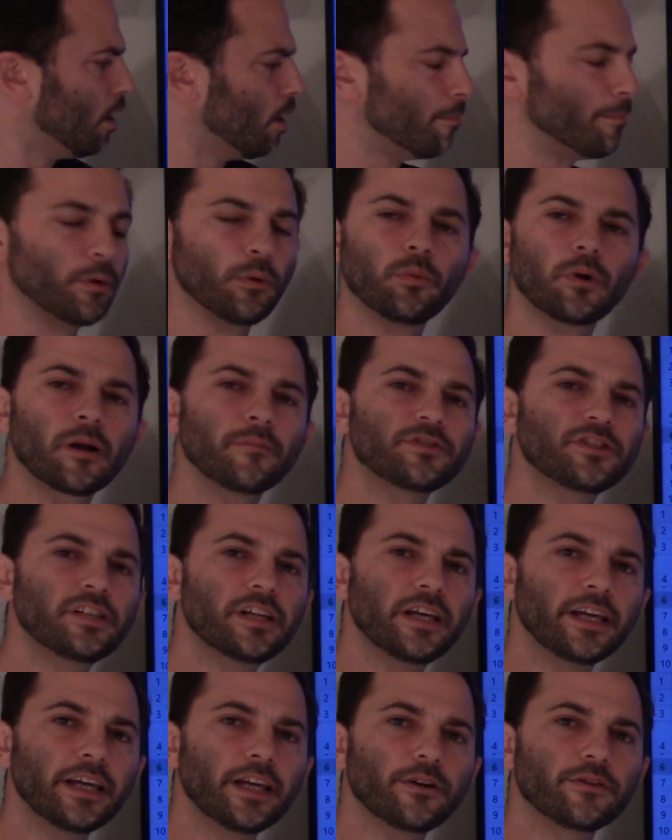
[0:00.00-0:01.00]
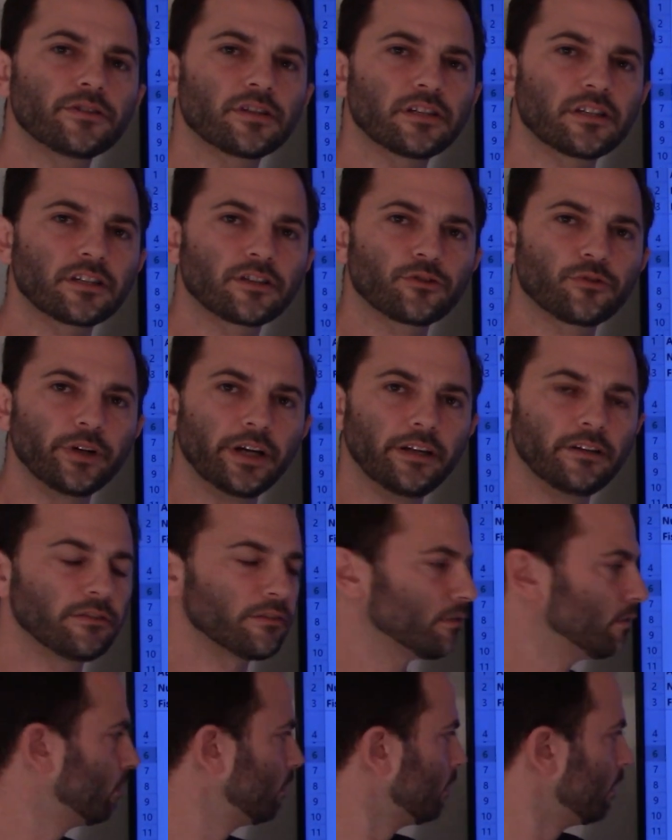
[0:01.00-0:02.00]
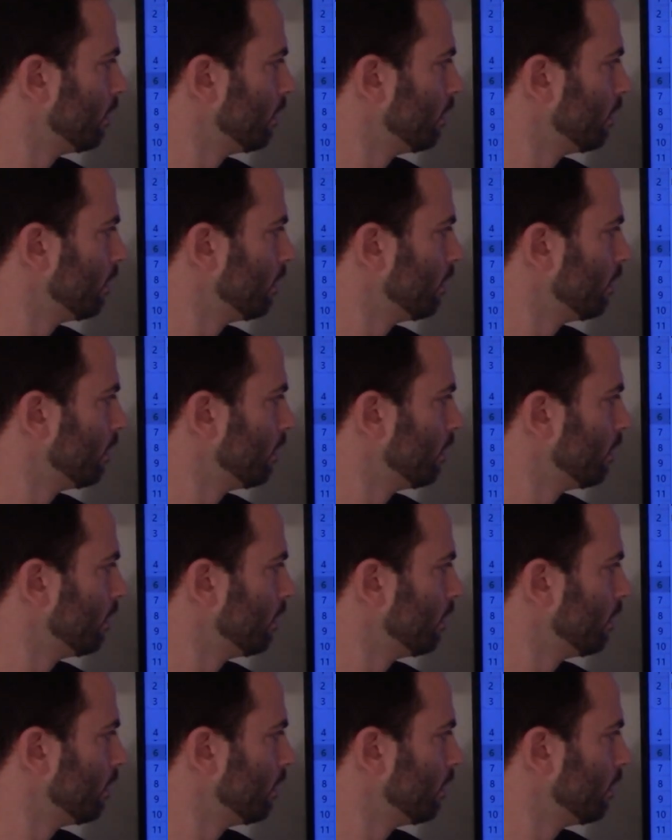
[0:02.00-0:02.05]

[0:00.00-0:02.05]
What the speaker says: But what I'm seeing here is a decrease.